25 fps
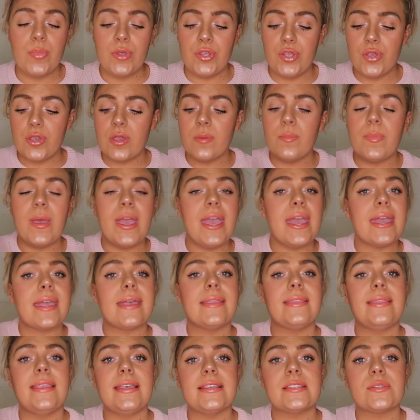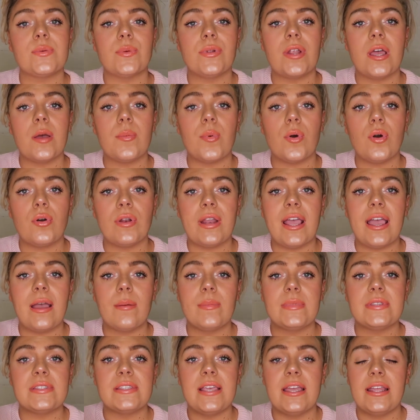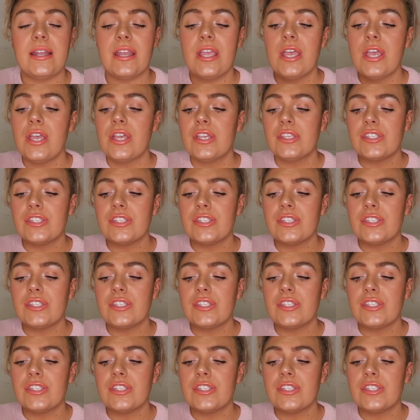but you can pick this one up on Amazon.